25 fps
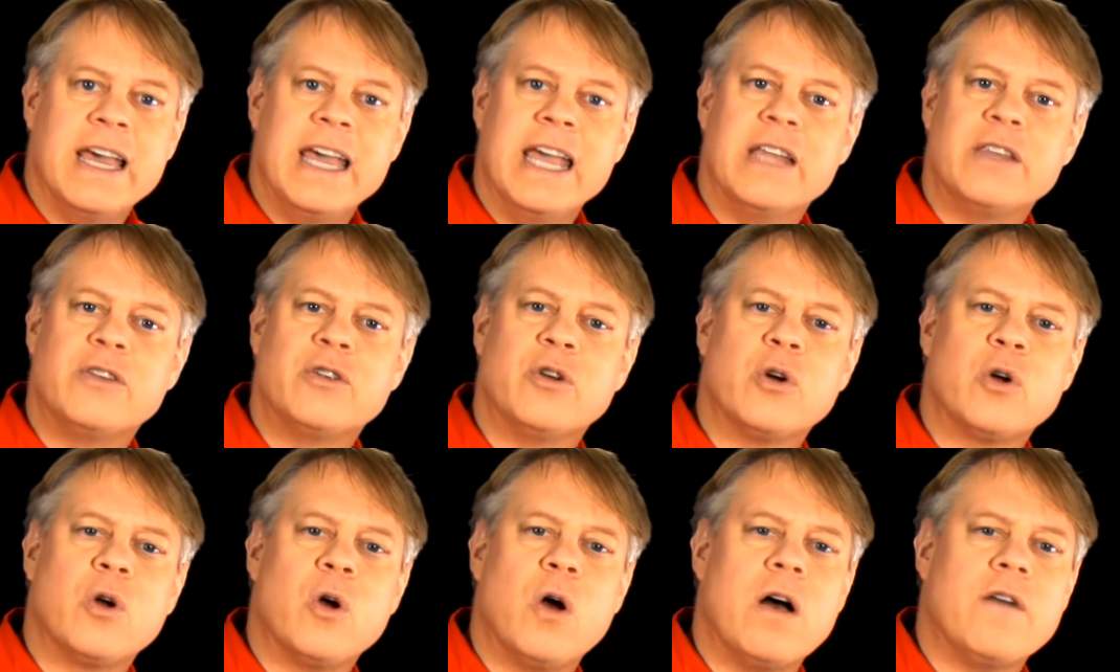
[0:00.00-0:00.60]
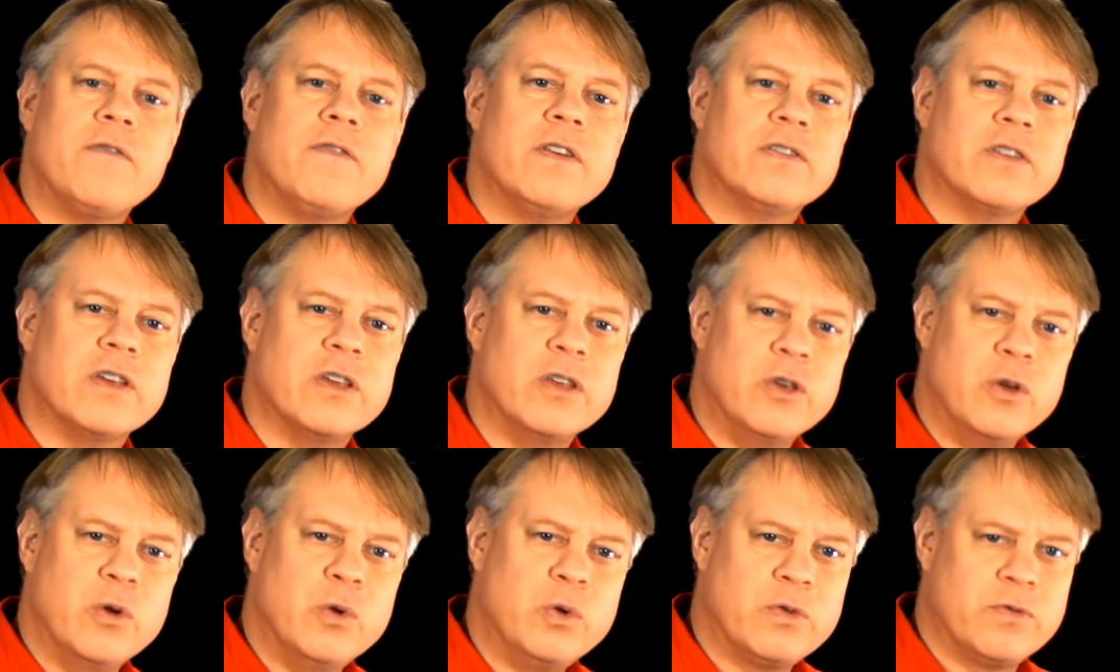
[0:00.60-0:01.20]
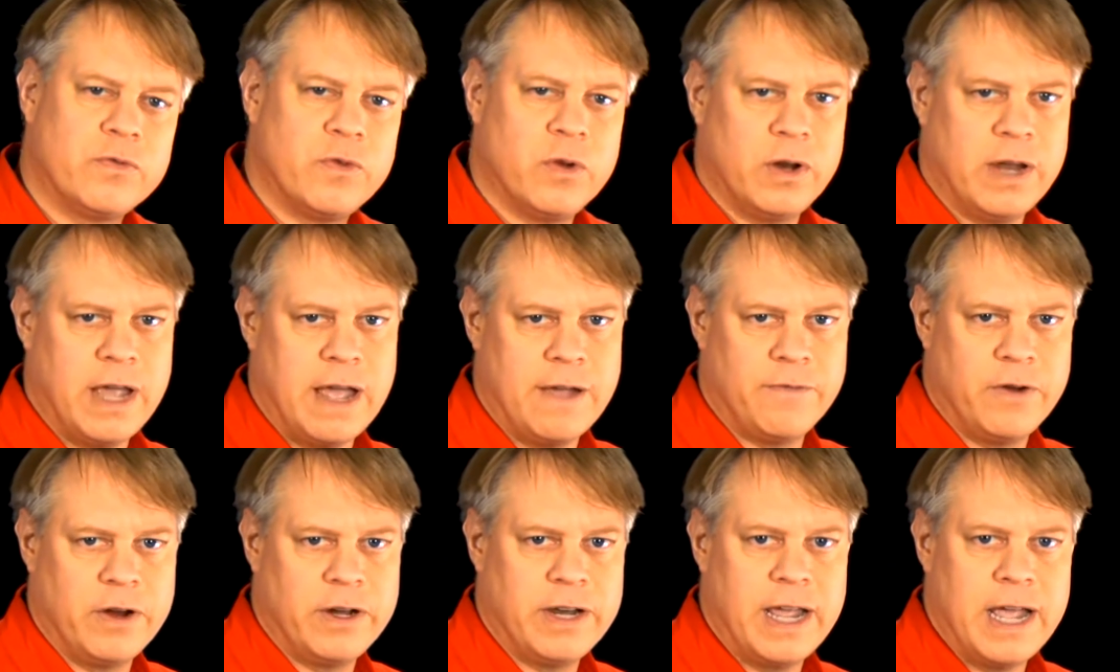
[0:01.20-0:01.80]
it took off as a useful
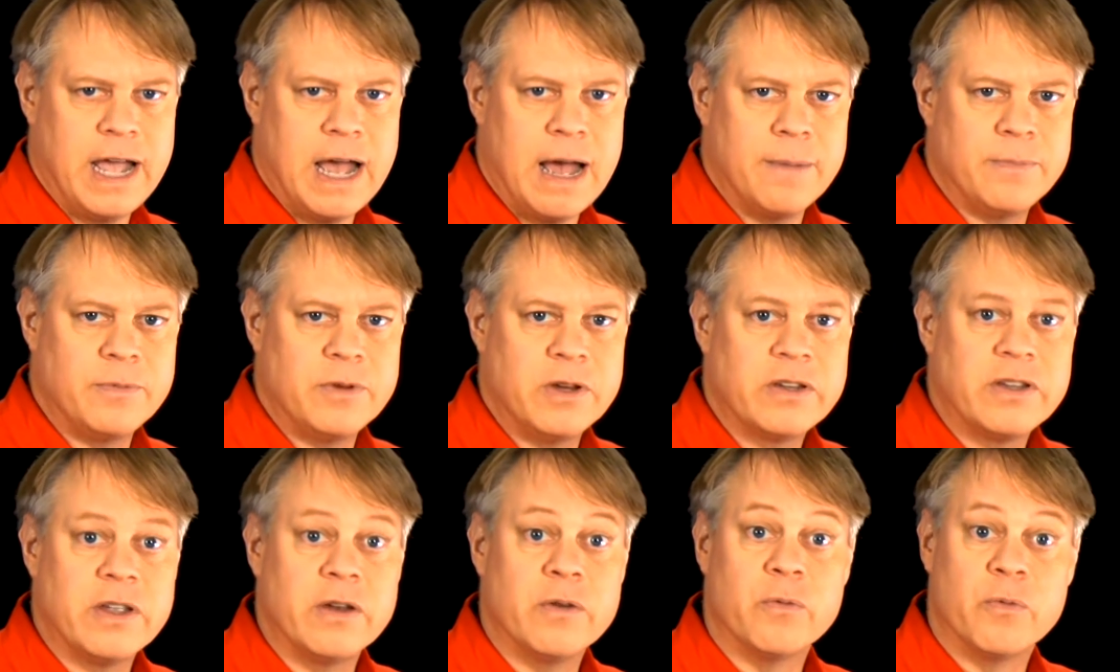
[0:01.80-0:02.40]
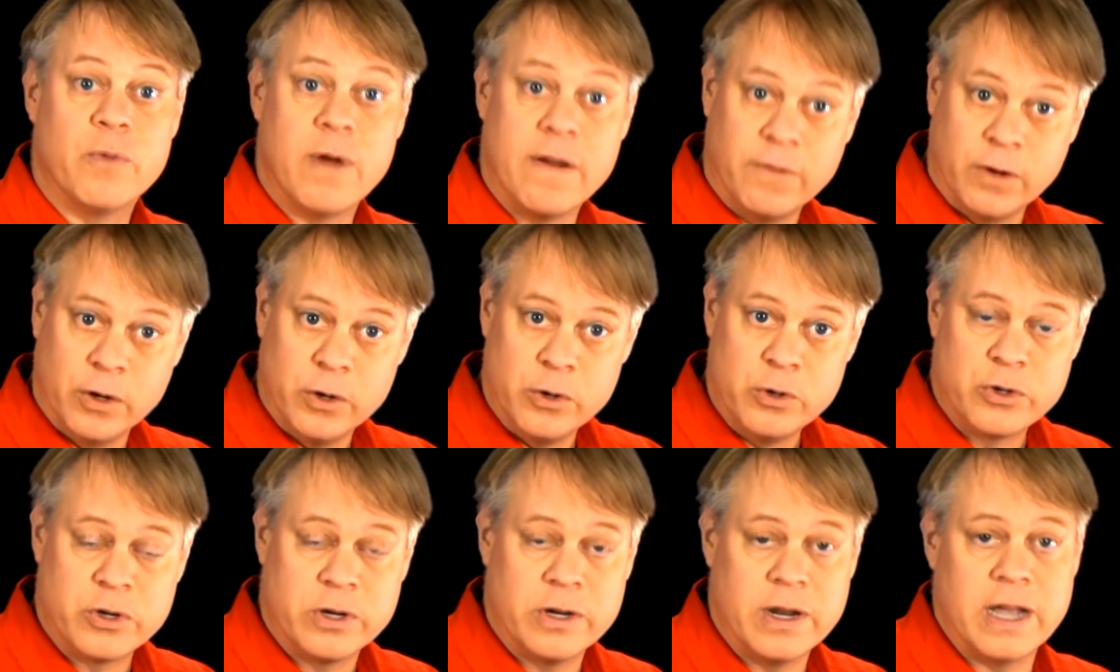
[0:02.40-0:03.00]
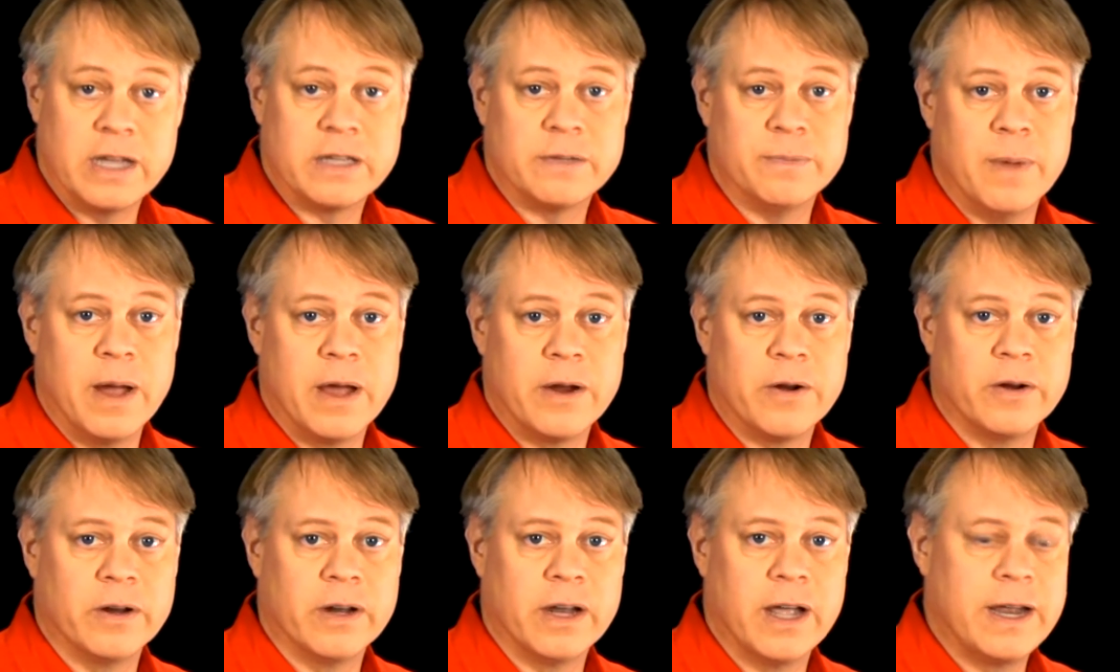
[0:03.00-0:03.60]
everyday object and revolutionized
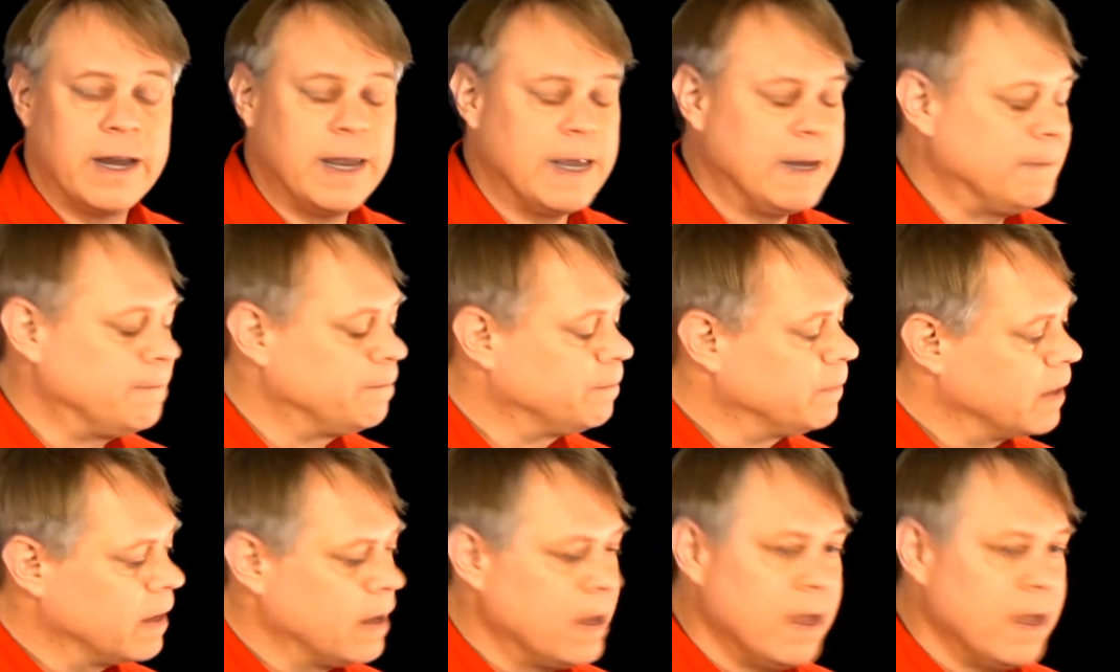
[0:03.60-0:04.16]
modern lighting.